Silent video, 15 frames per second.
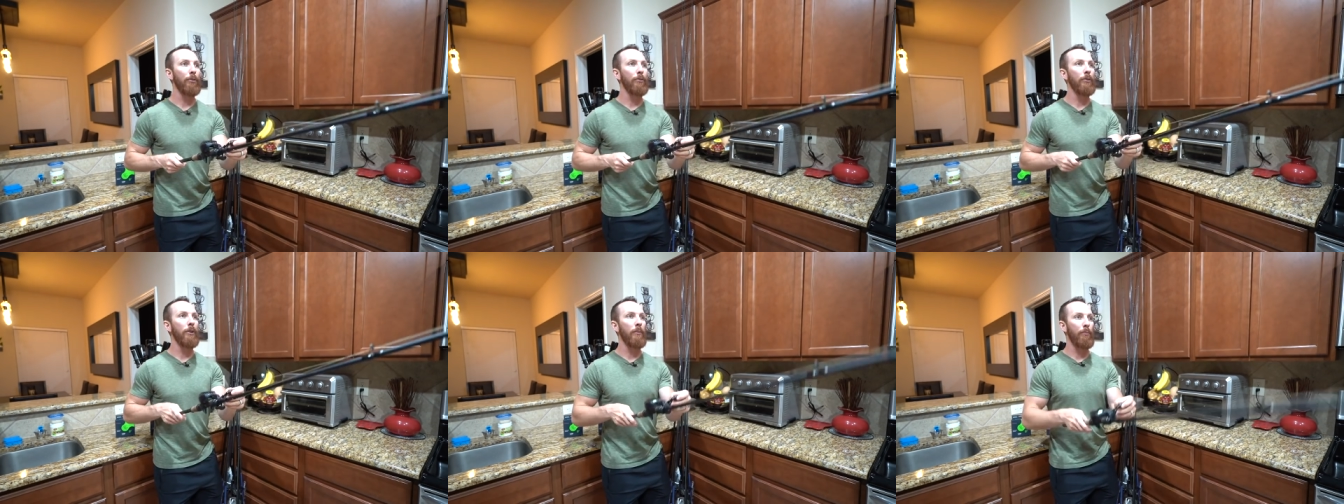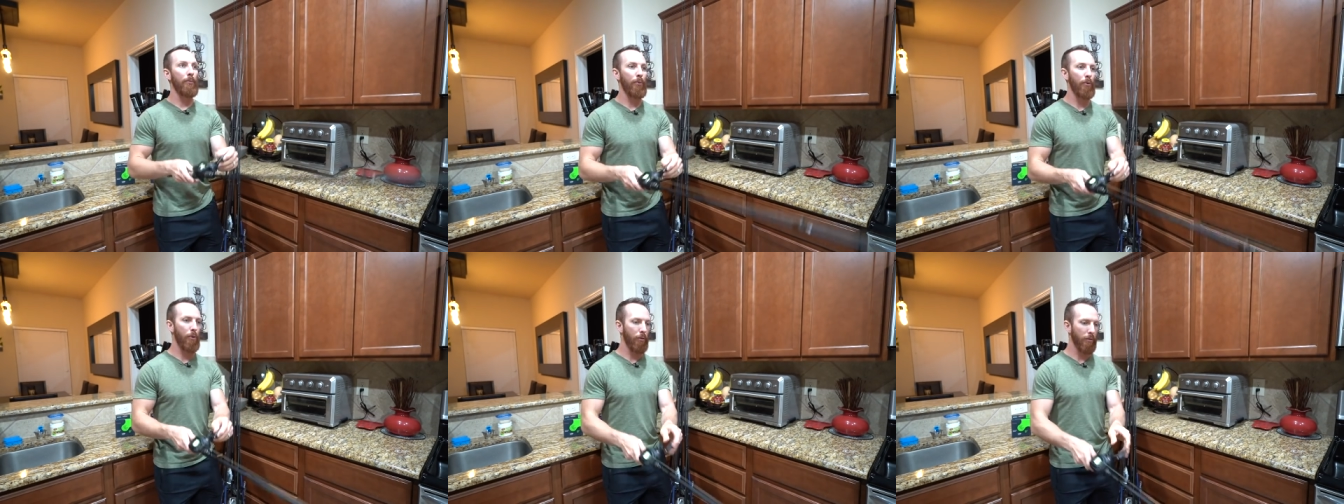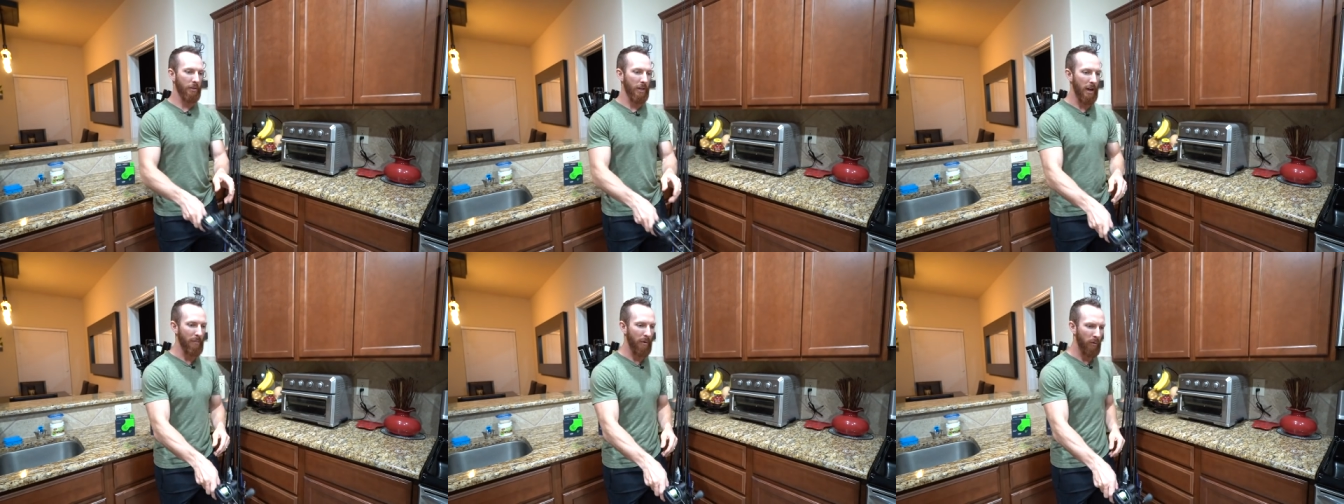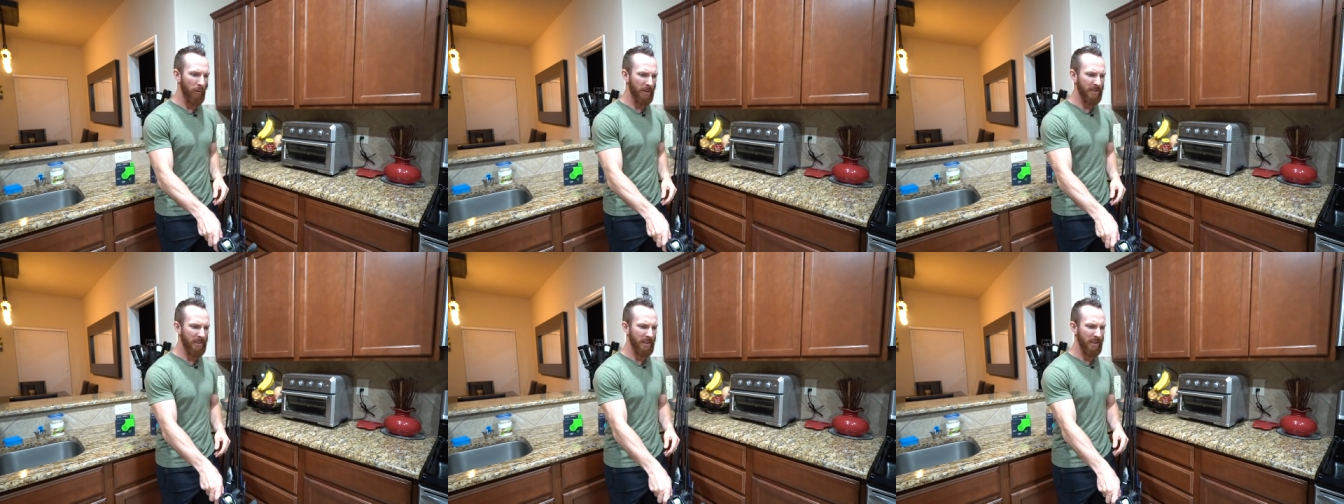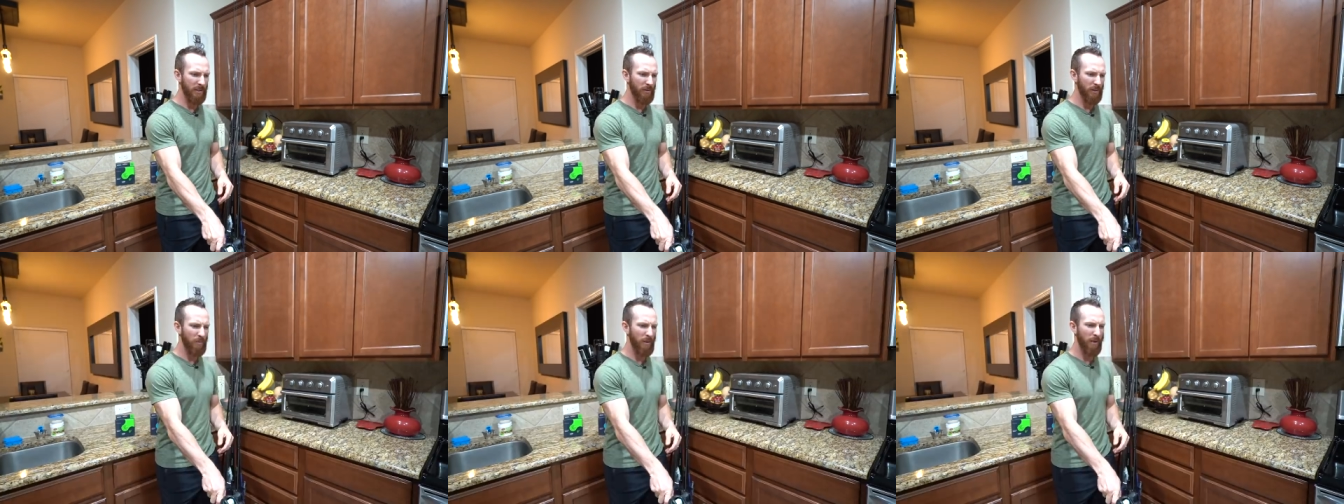Googan prototype. I wanna say
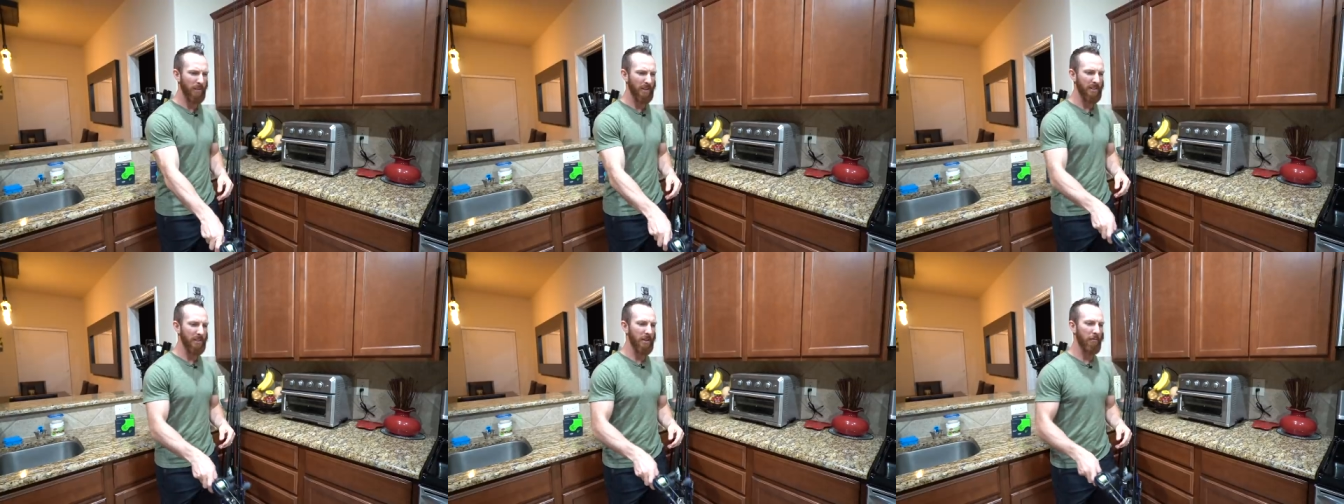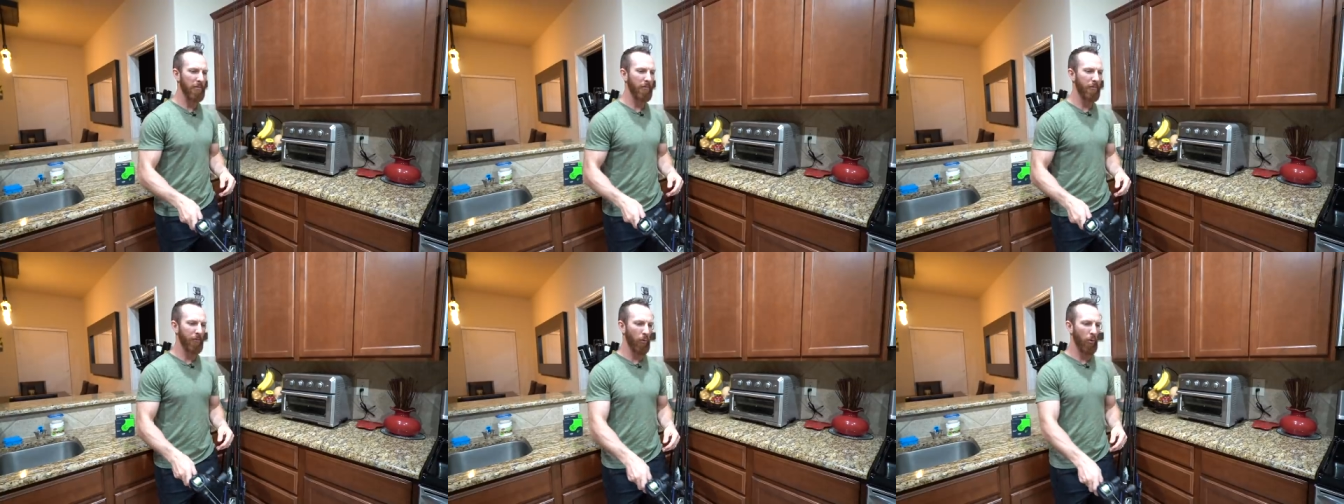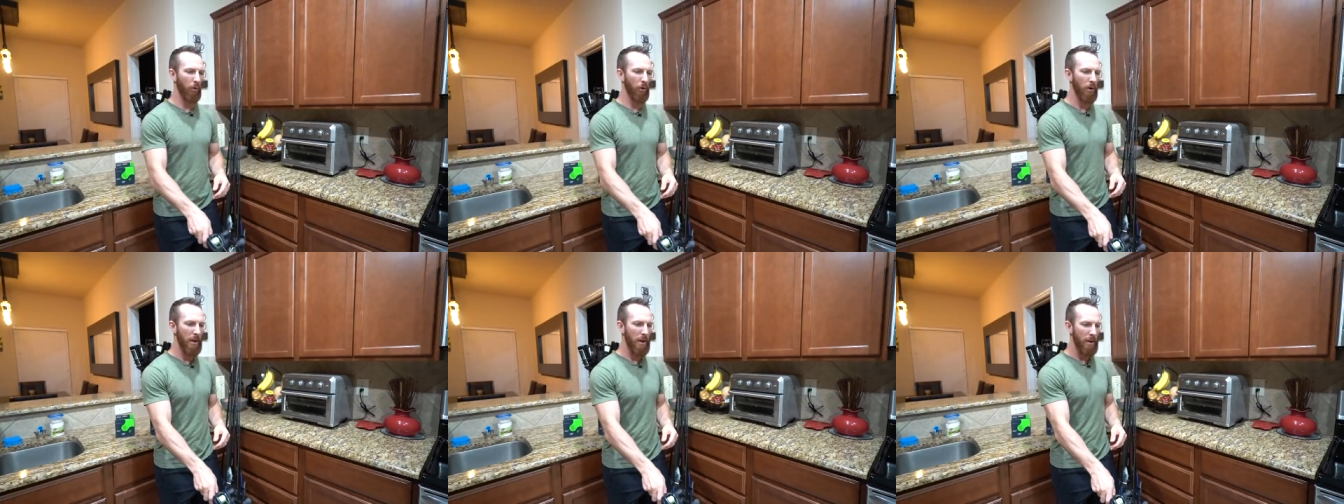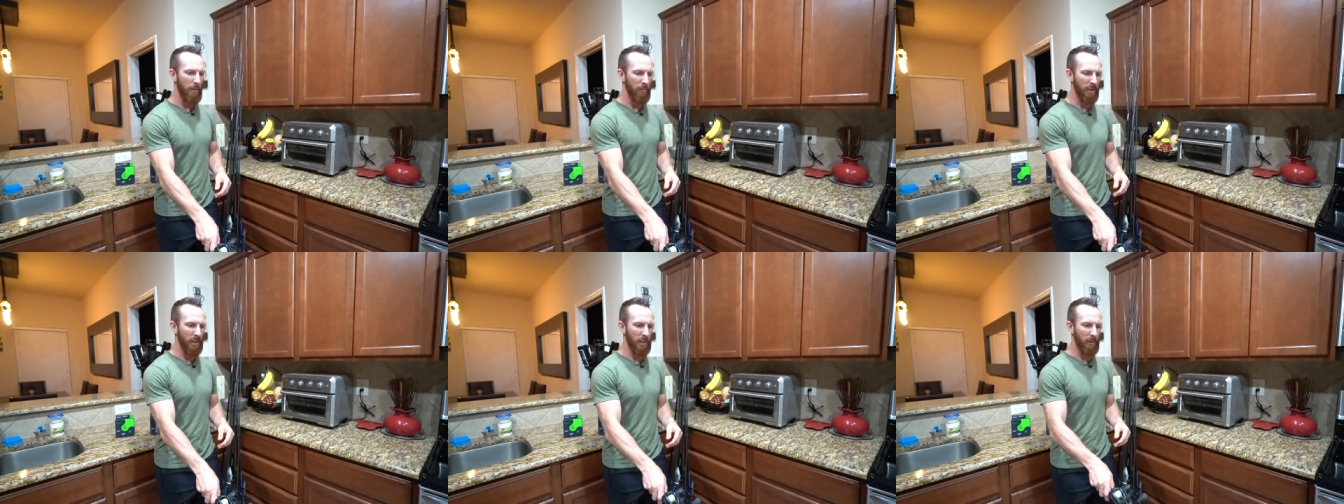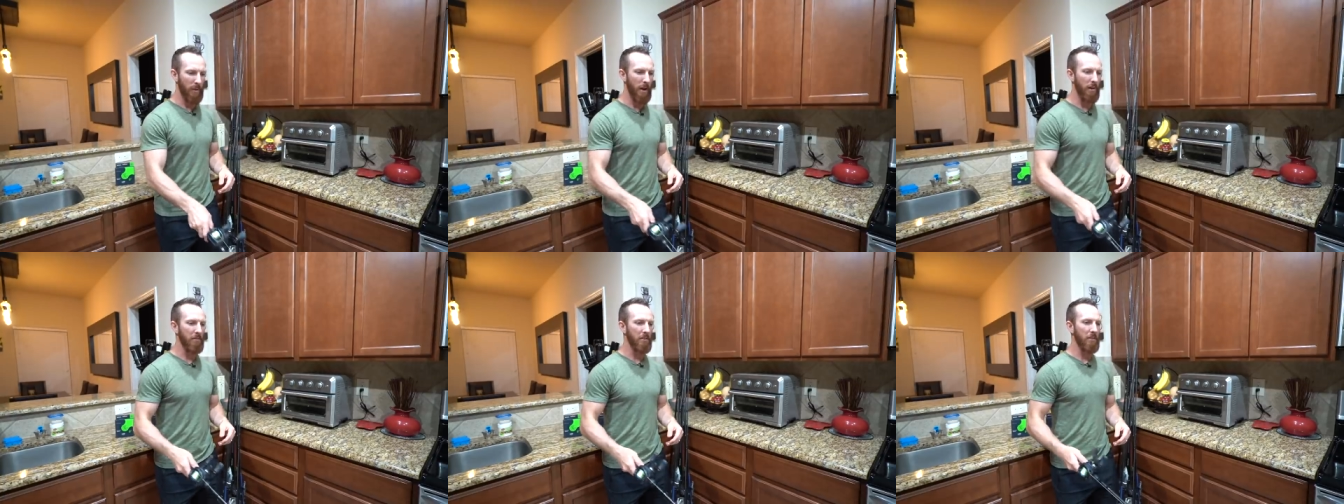this one's probably a 7.4 medium
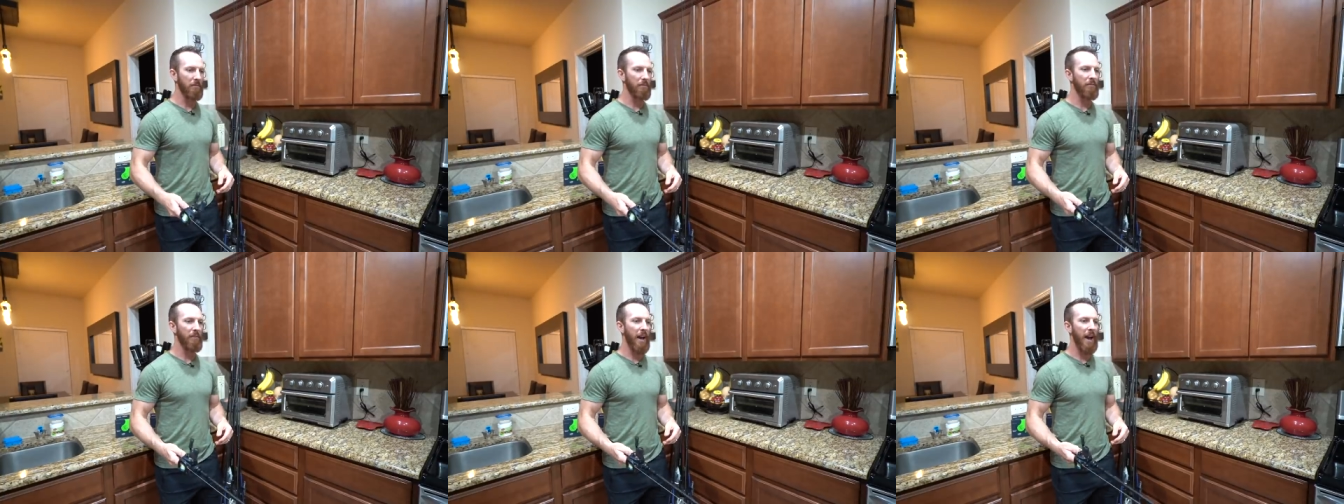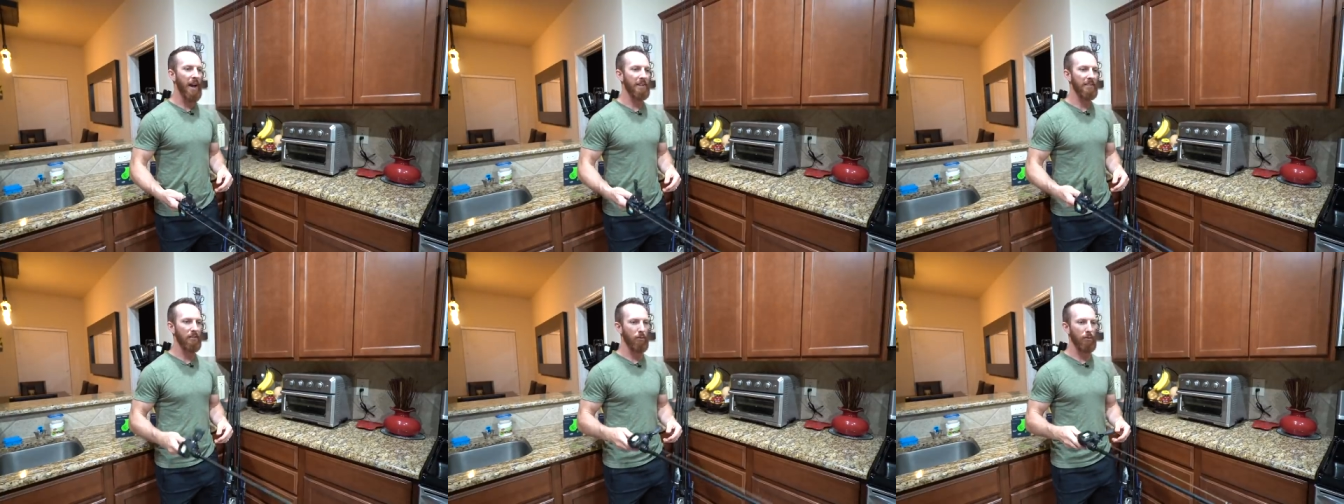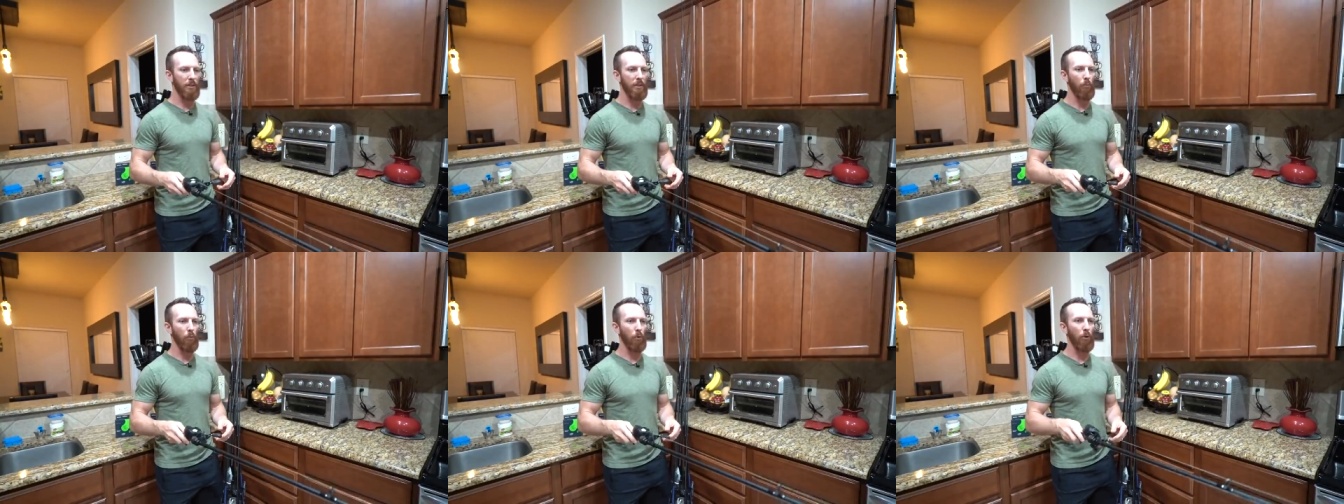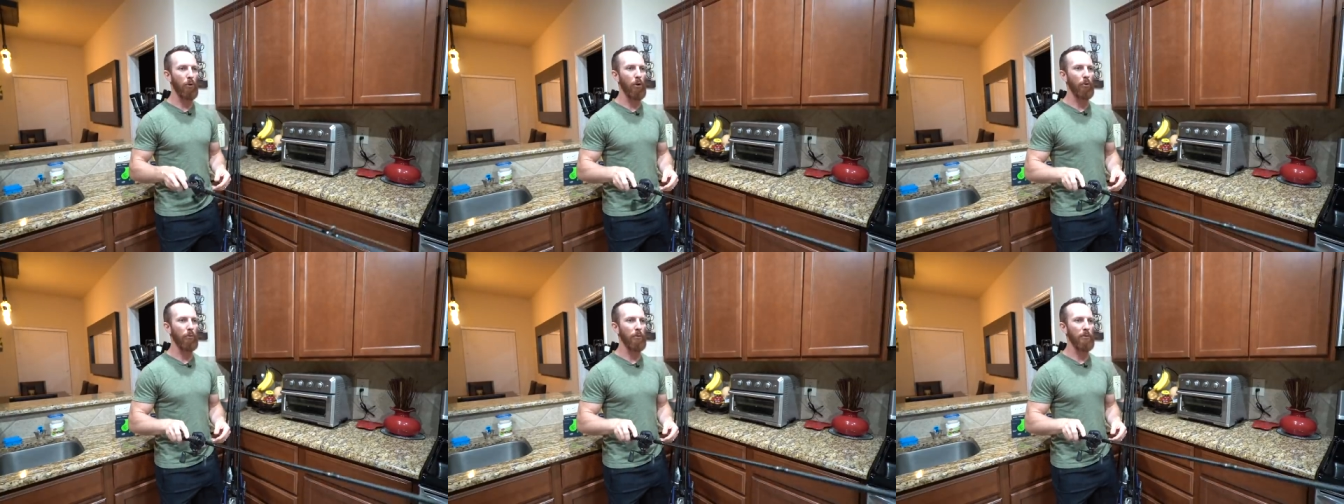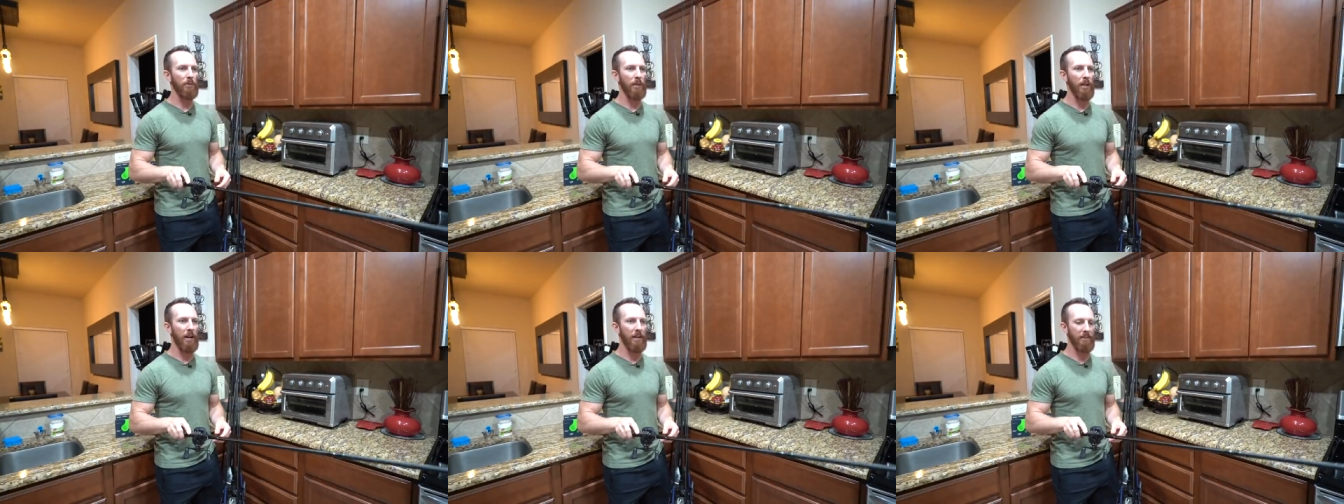heavy fast or somewhere along those
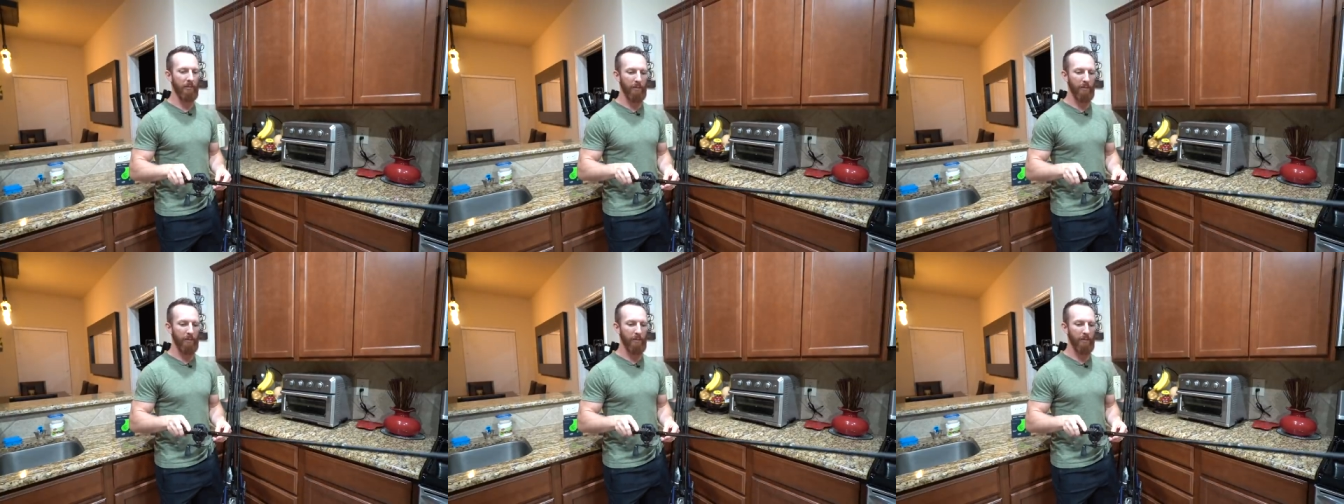lines.